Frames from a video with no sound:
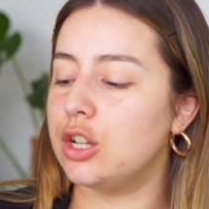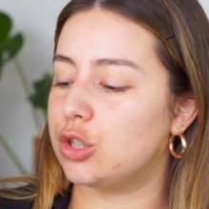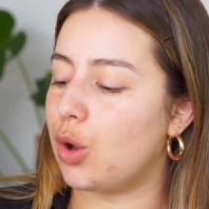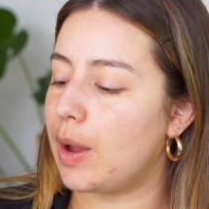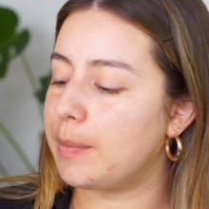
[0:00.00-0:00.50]

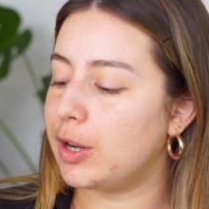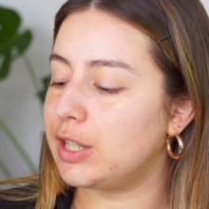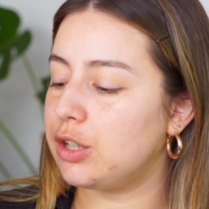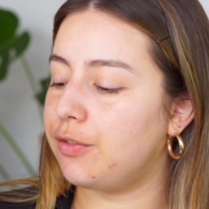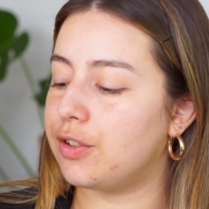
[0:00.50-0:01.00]
So I'm going
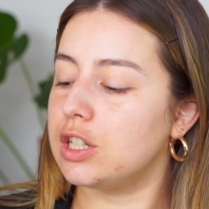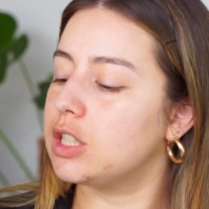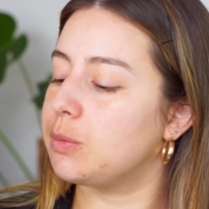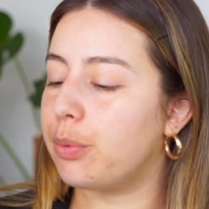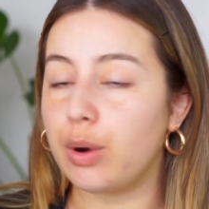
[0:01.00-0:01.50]
to
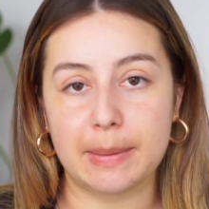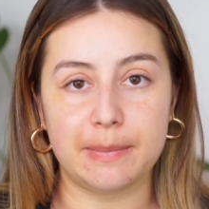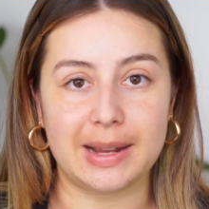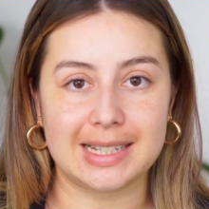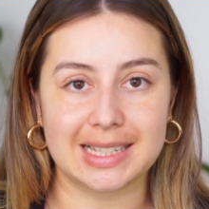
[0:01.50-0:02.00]
first prep
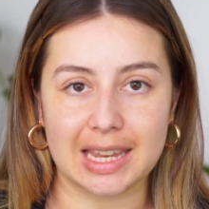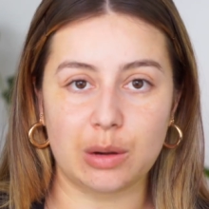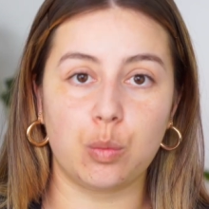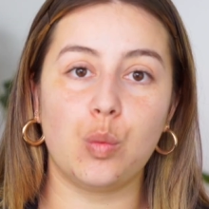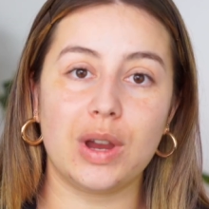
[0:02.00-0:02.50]
my
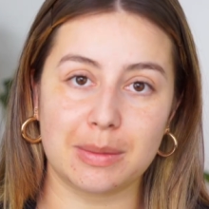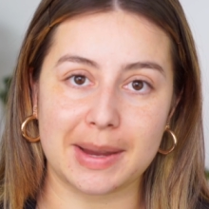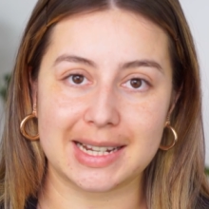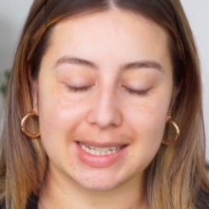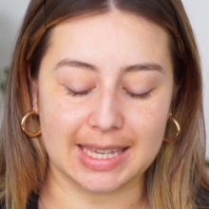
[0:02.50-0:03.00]
skin with
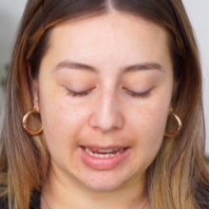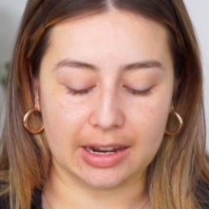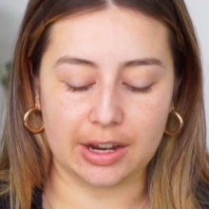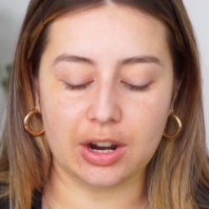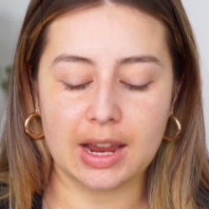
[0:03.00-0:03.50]
my
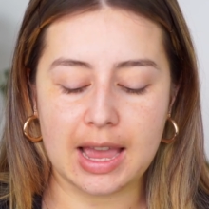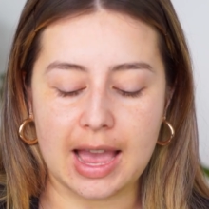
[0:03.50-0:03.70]
skincare.